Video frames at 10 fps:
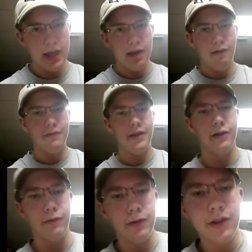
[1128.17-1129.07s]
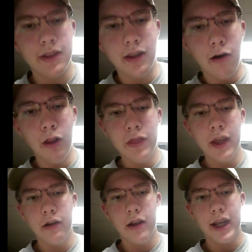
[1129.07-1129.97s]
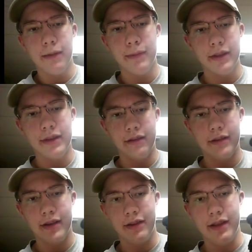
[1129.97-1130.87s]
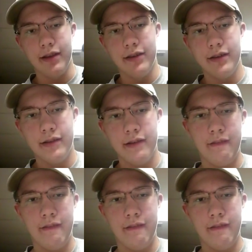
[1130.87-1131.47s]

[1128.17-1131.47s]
I don't, you know, the only thing I don't like about this is this.